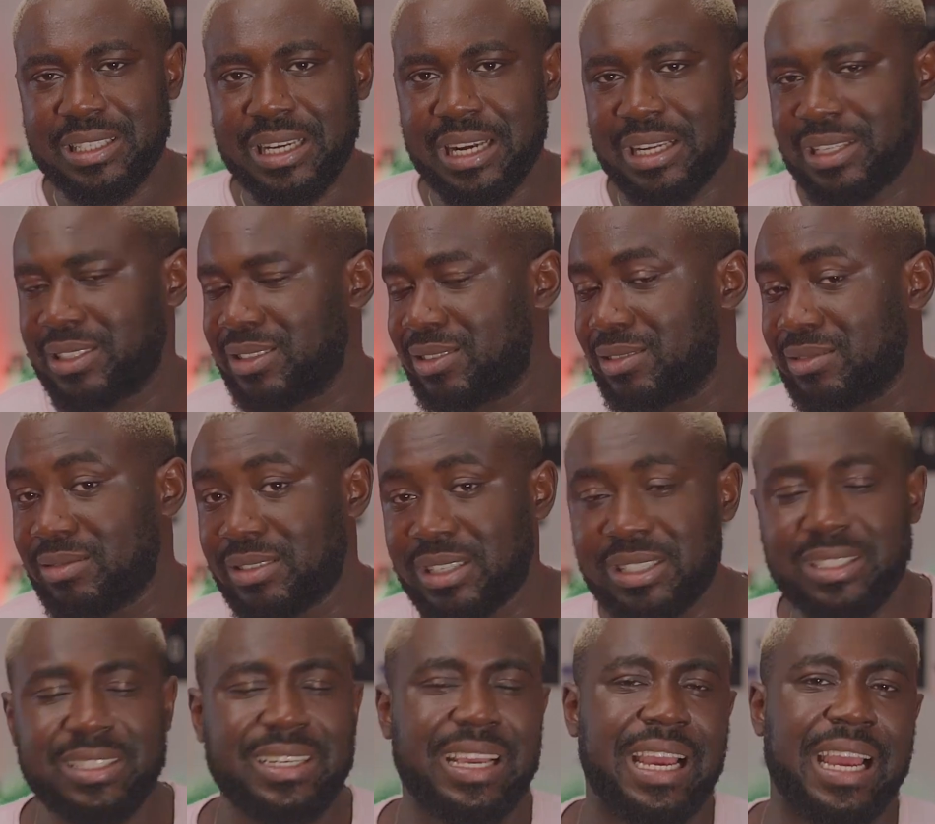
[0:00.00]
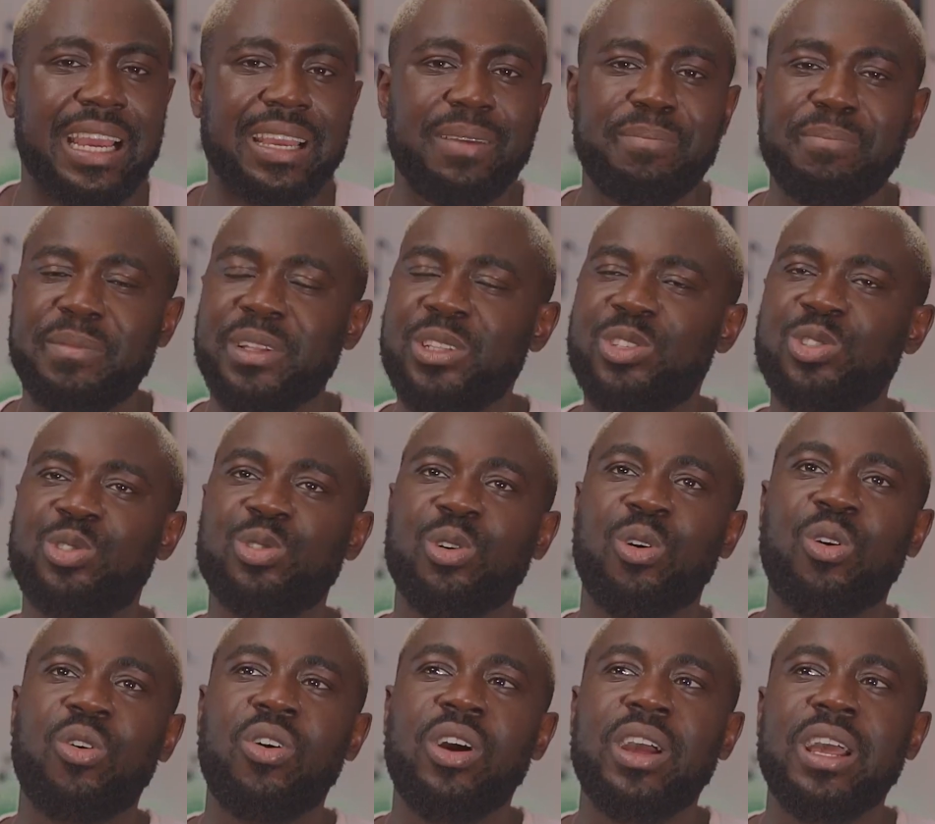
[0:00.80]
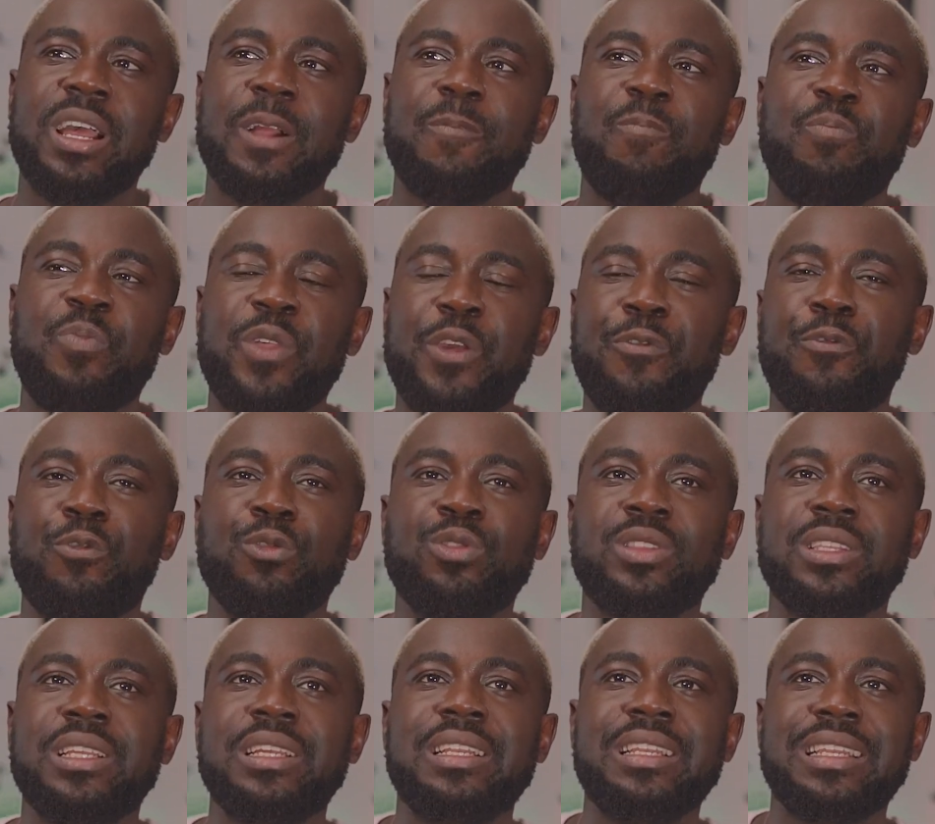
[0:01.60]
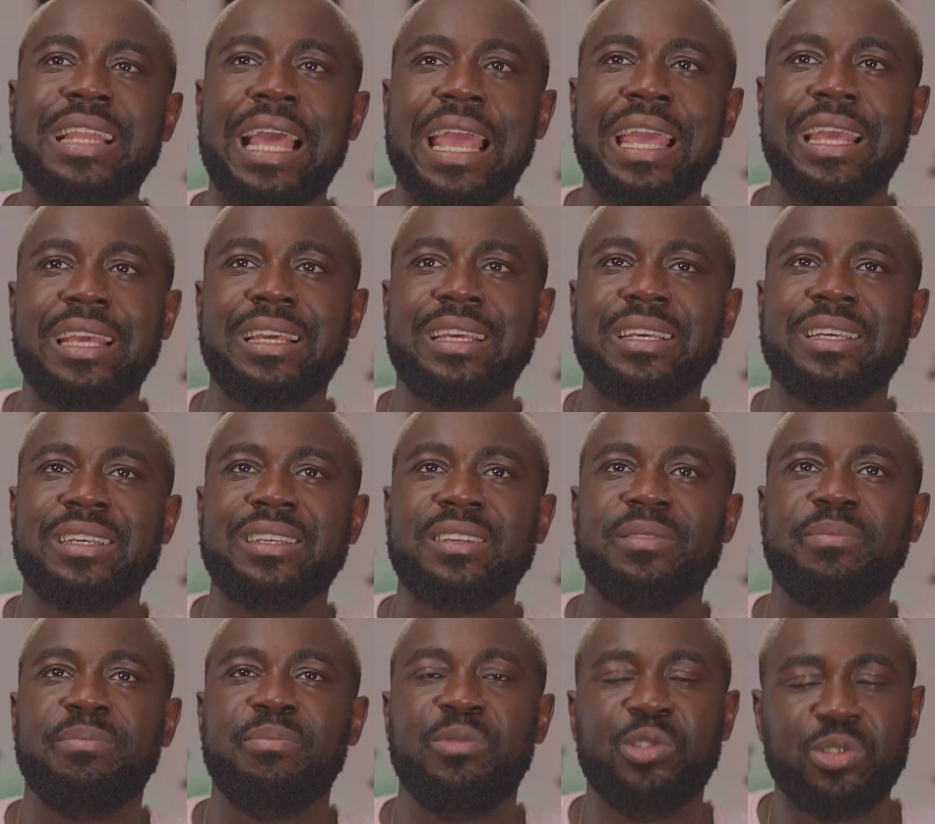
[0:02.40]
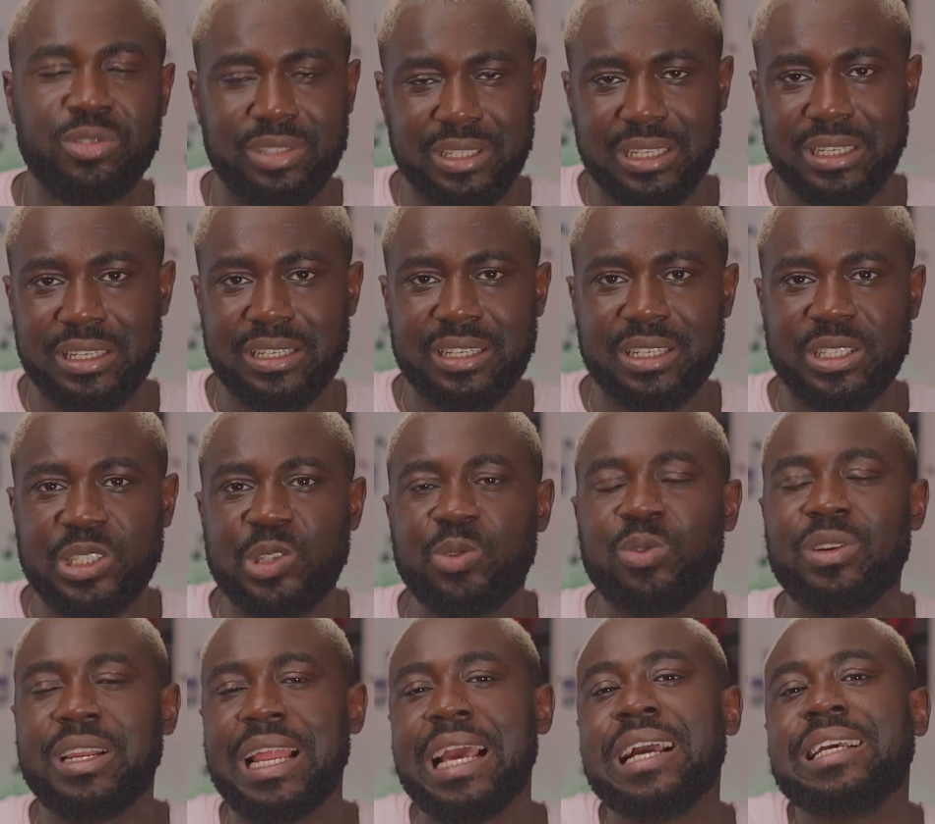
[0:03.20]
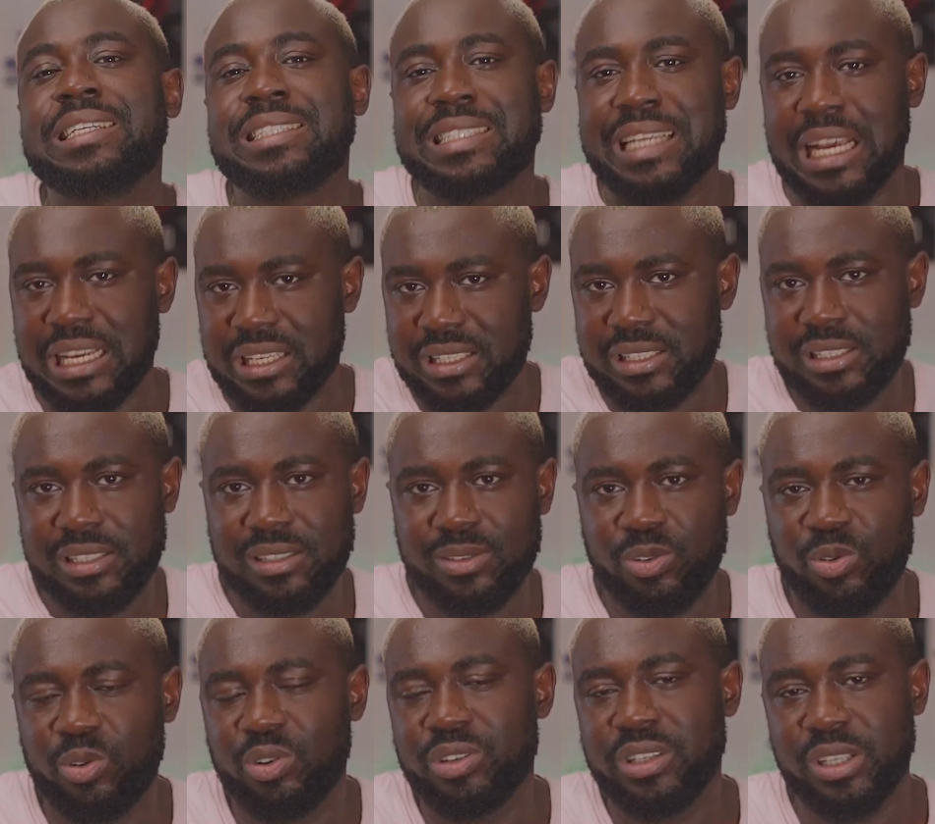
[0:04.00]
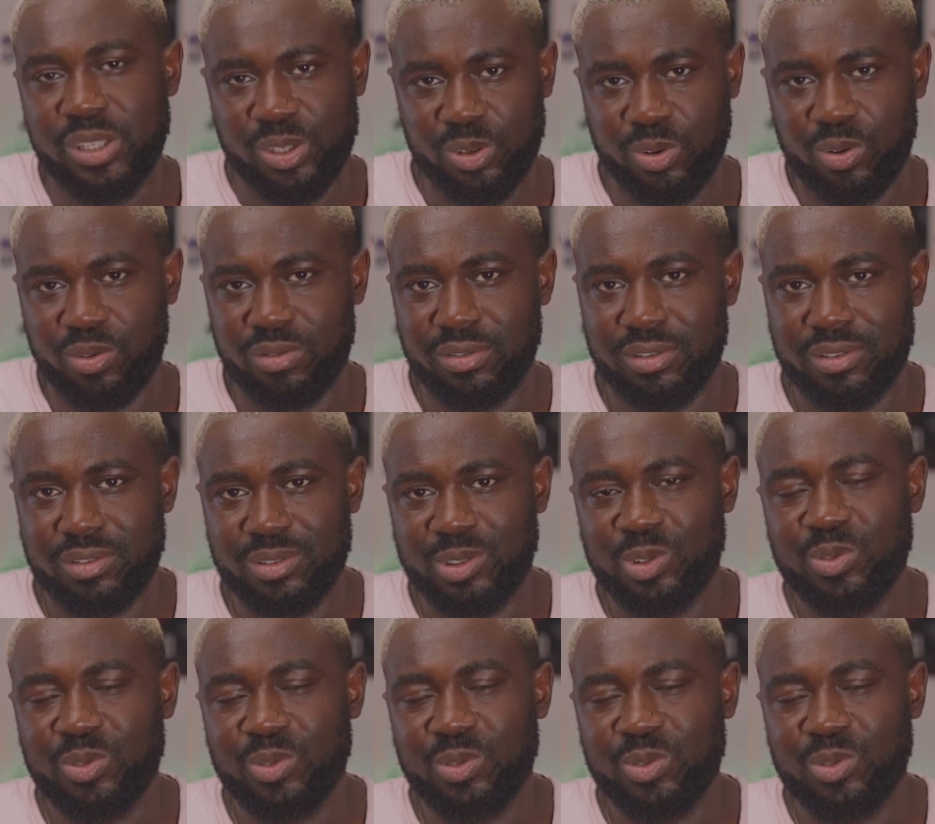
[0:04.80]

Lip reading: and this guy made sure if you didn't like music, you would like Saz on the song.